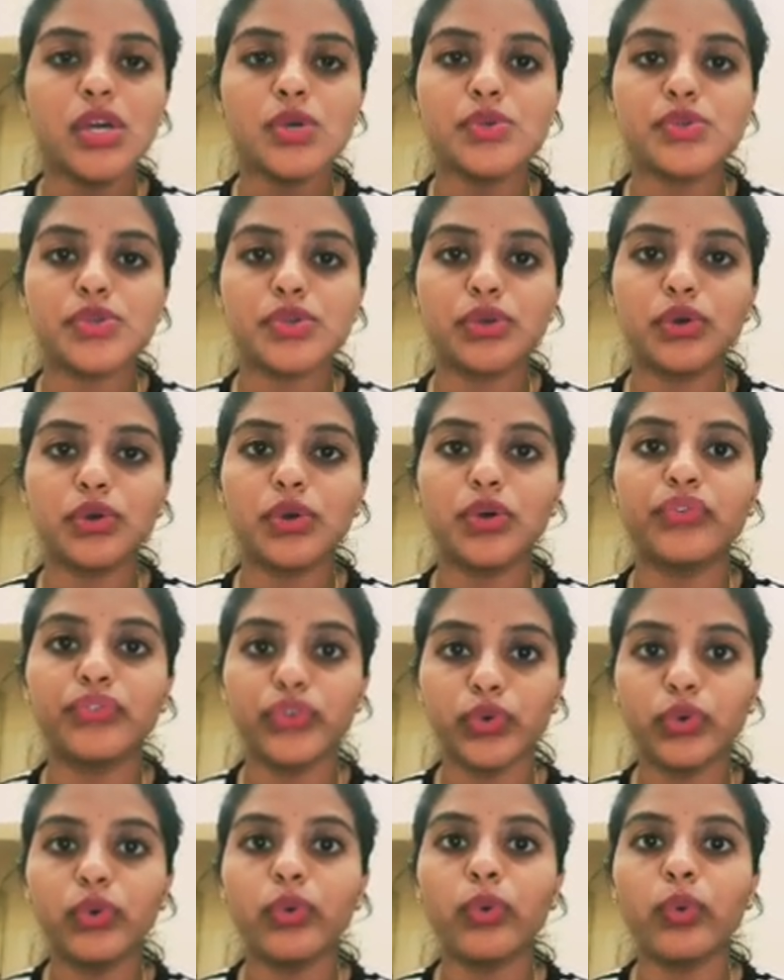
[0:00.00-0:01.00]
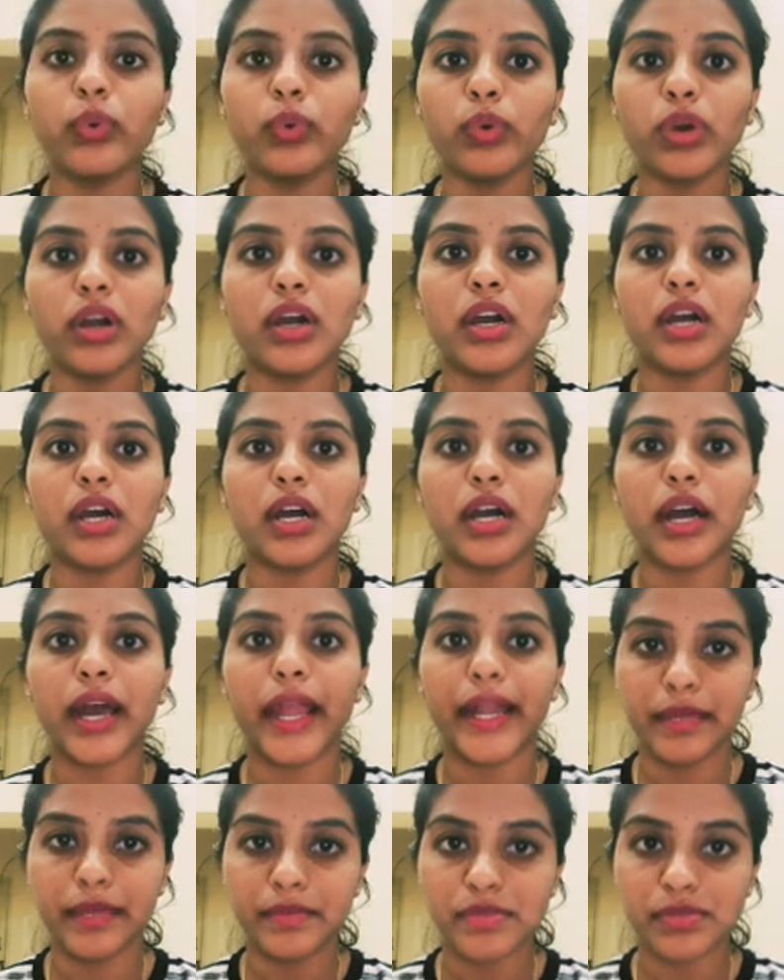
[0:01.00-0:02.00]
So few
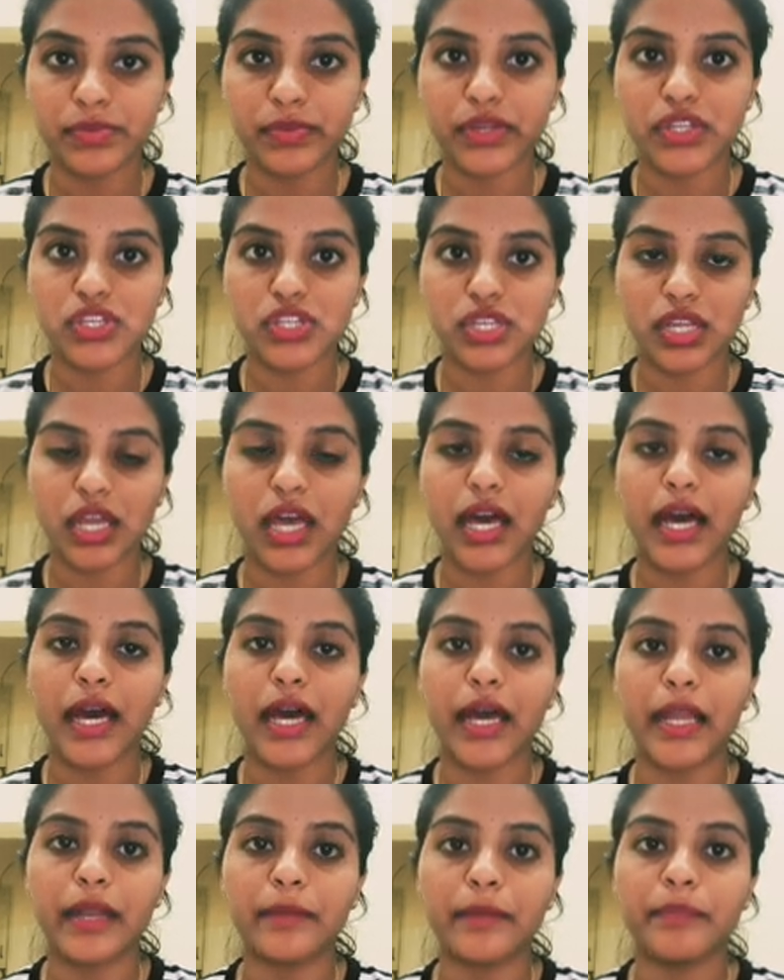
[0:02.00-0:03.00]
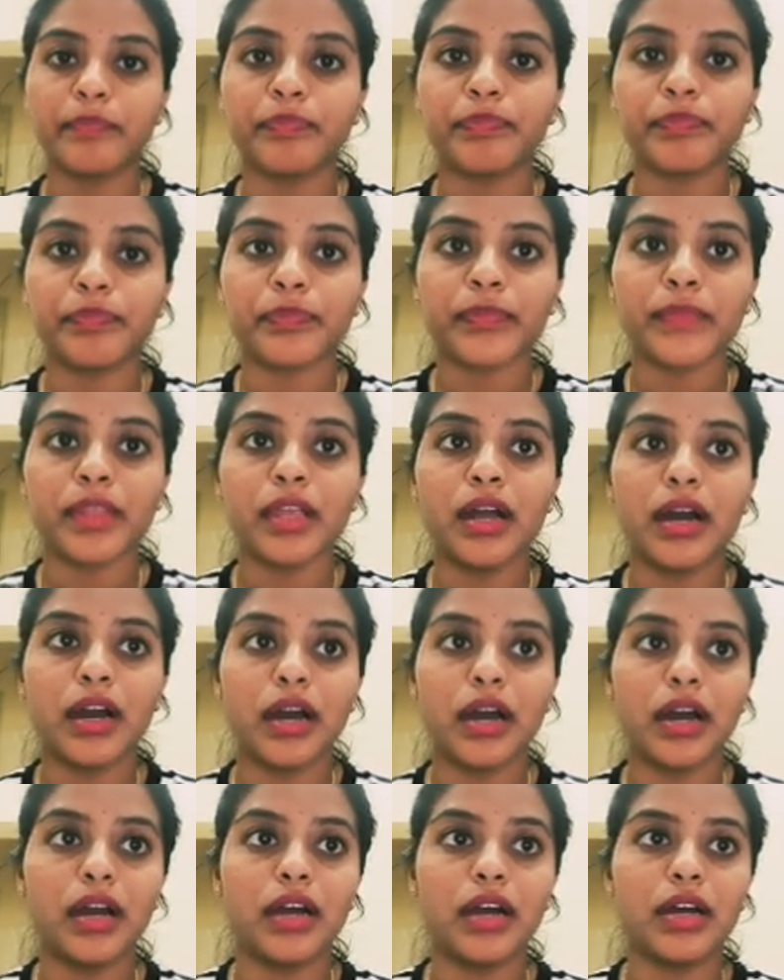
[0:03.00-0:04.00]
items which are
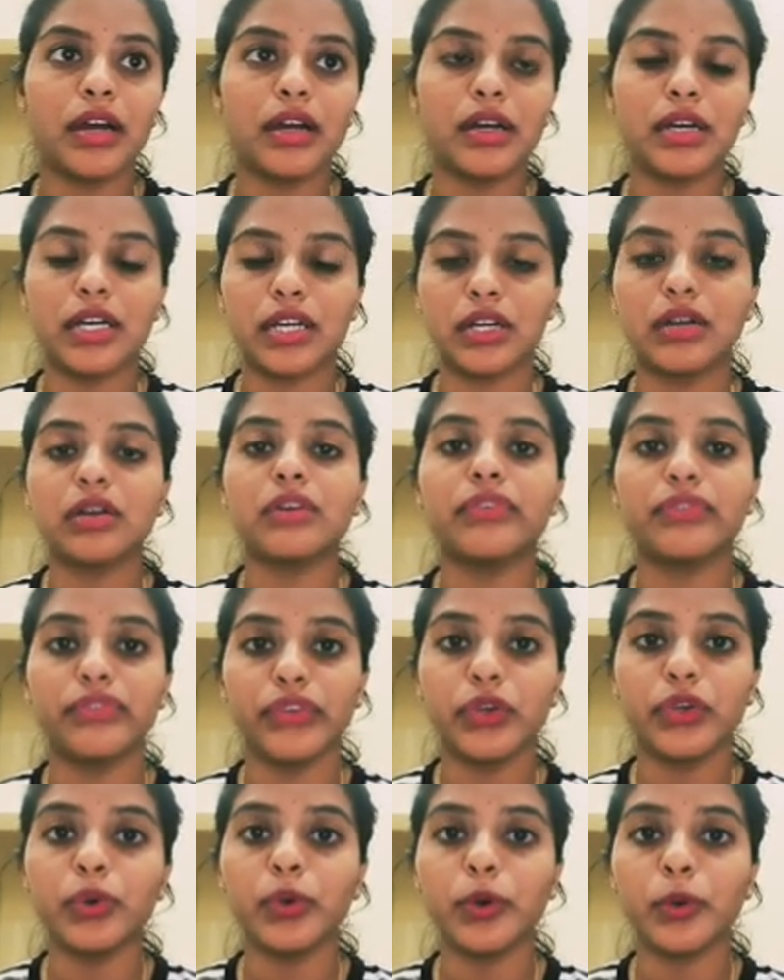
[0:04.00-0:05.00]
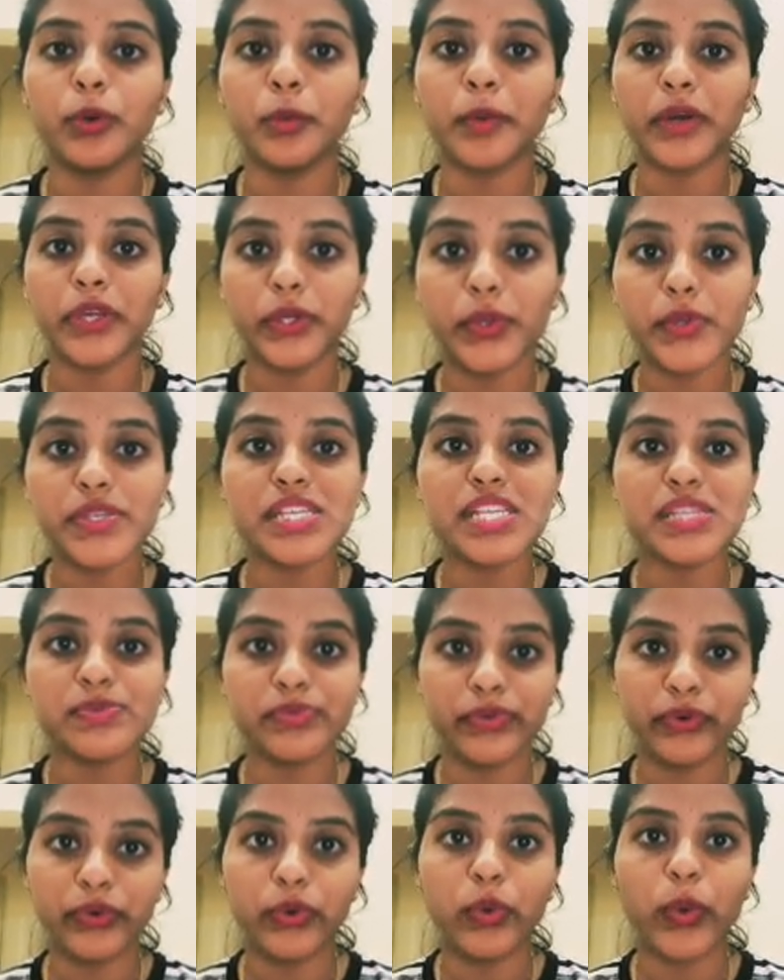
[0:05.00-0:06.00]
a few users
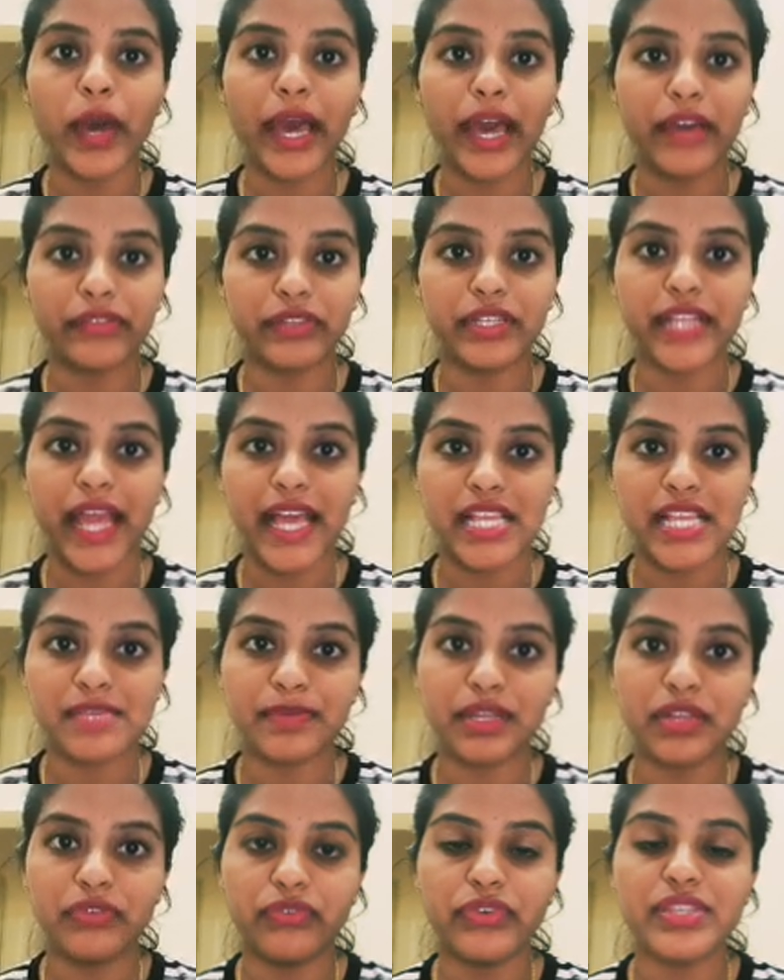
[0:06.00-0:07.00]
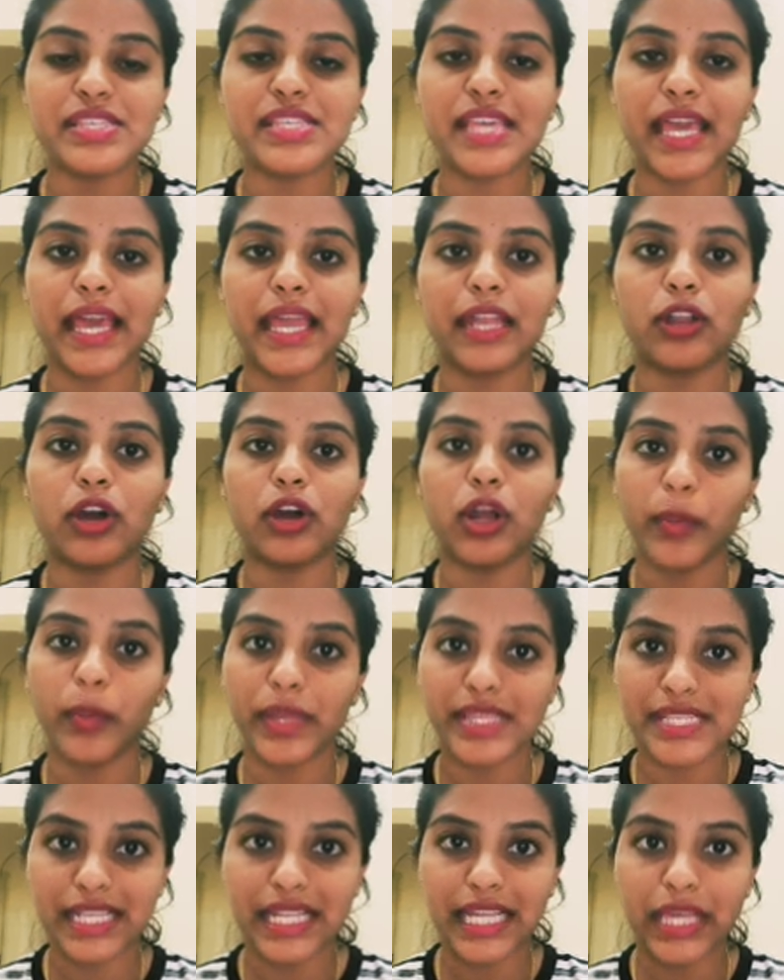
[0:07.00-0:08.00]
who have the tax benefits can
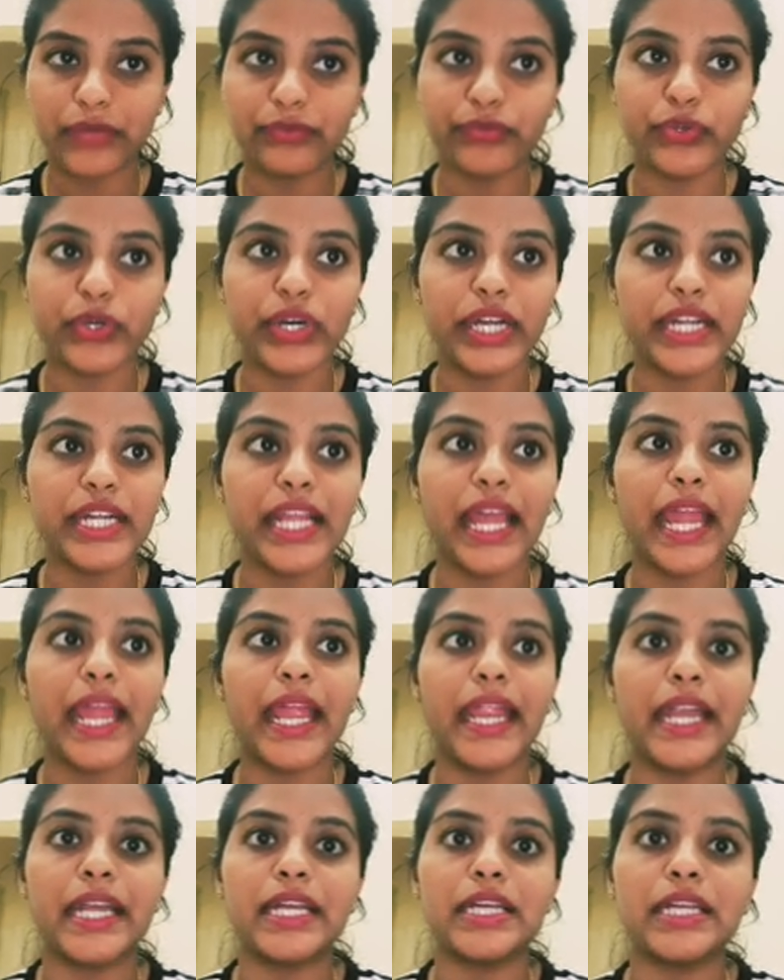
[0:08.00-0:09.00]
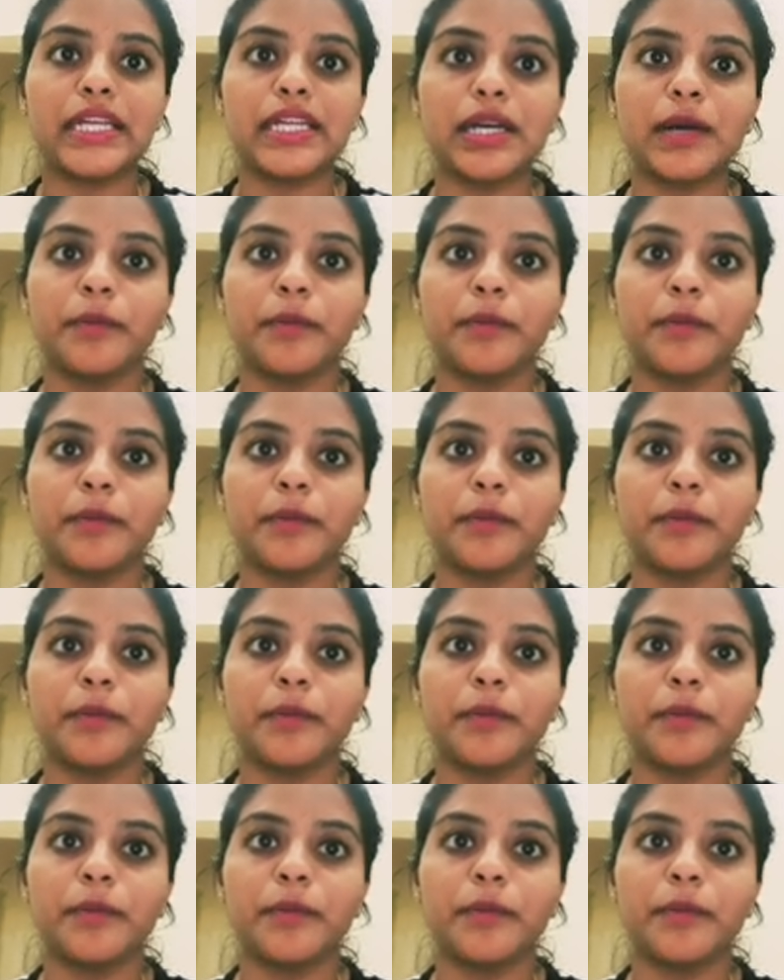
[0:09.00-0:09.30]
always claim for it, and